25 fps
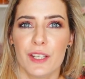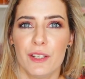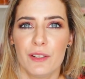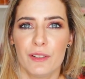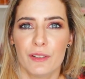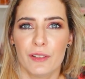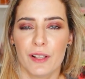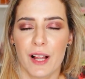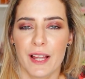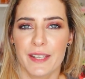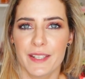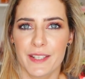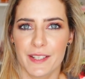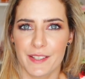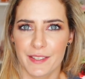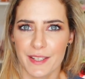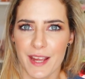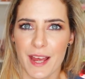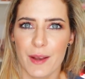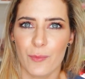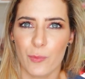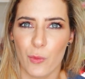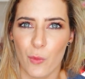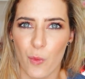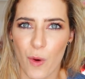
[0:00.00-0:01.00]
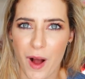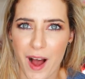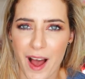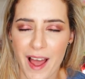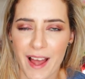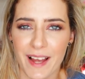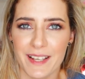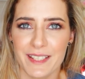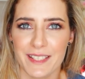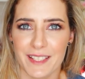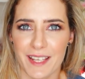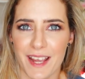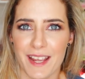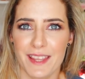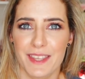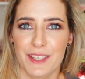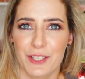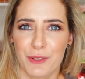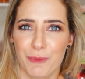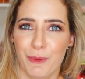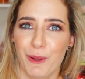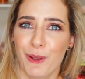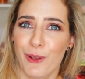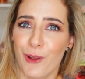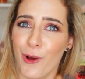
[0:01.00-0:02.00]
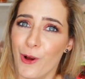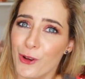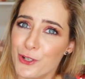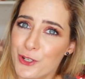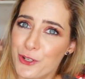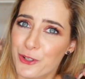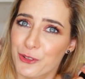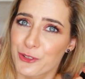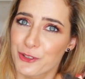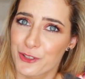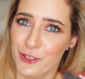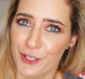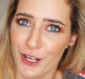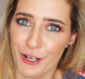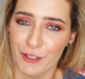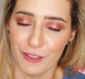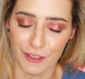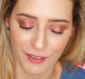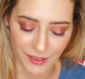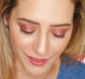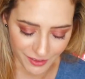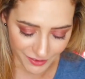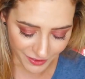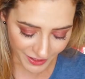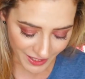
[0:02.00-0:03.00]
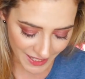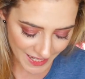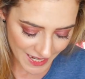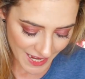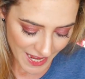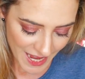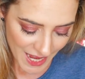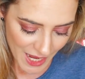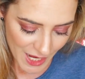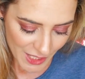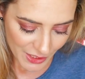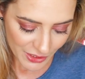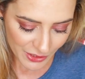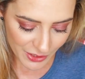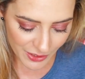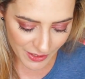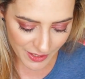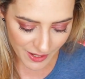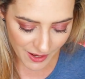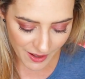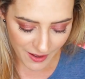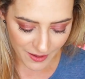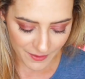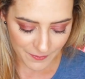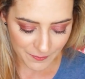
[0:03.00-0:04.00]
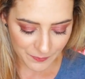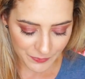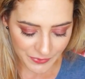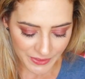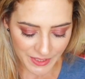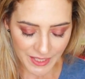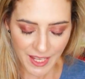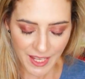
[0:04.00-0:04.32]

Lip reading: you'll understand why I say this will last you so long. So yeah,